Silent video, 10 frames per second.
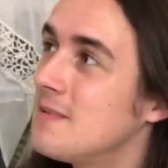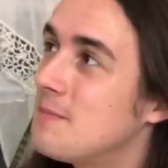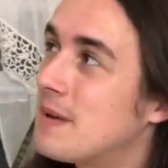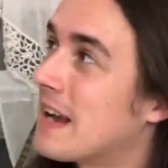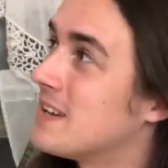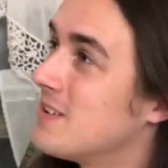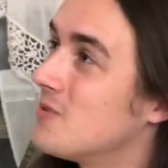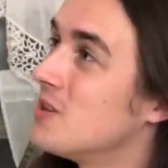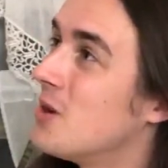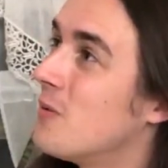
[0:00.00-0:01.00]
But I
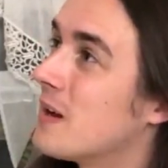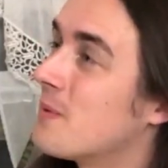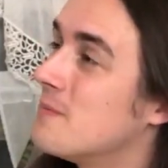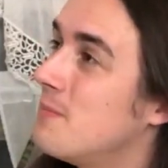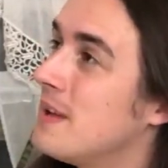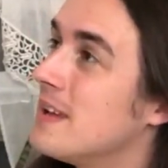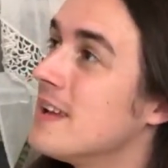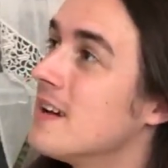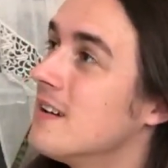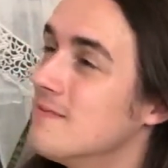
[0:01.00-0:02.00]
don't know what it would be.
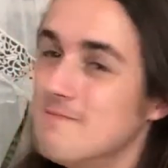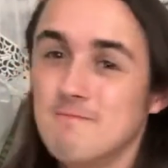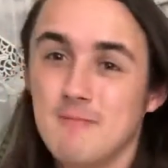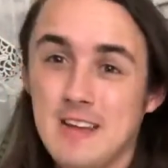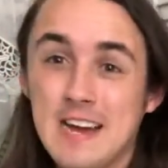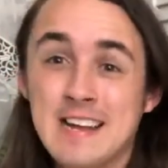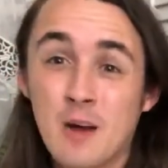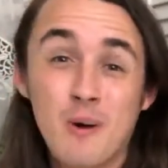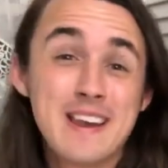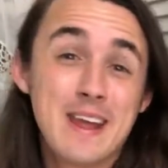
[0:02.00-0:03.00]
And I
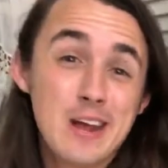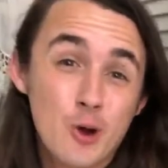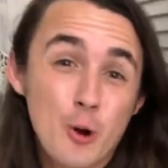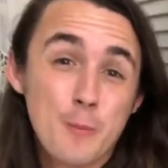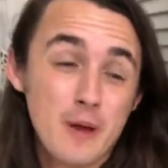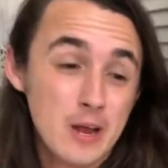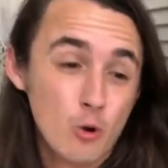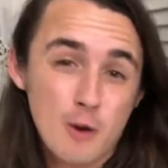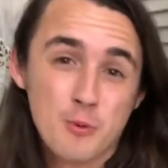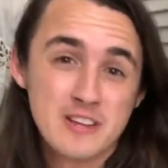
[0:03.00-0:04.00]
want to
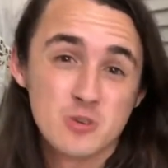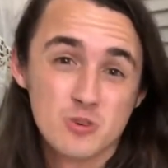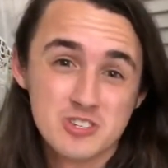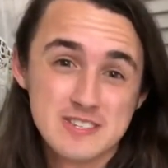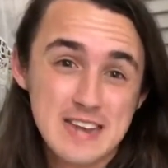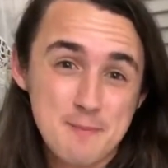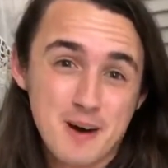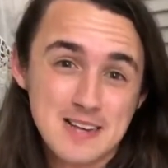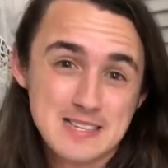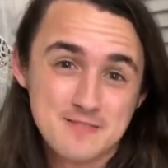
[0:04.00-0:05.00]
incorporate the word stay
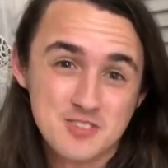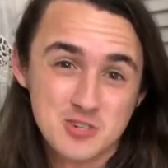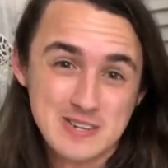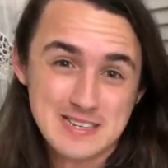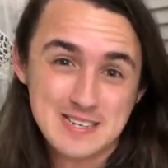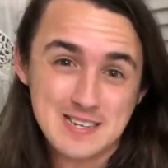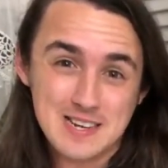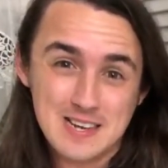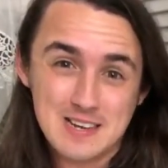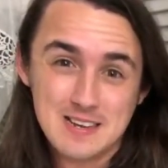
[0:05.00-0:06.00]
positive to it
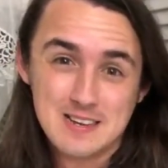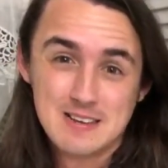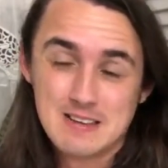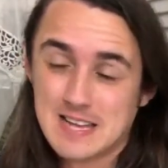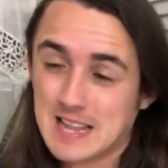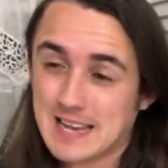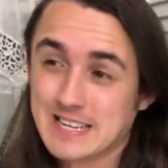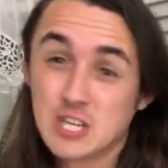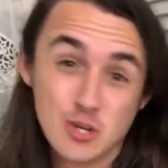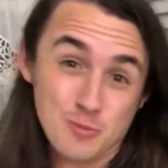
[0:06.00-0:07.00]
in like a
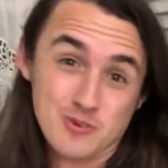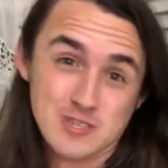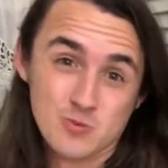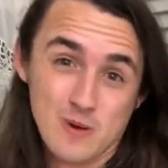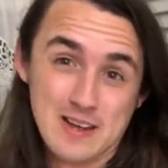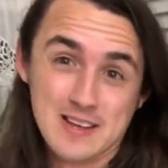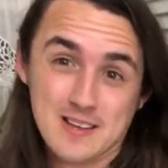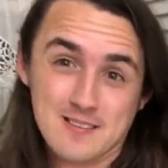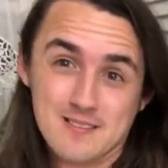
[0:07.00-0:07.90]
humorous way.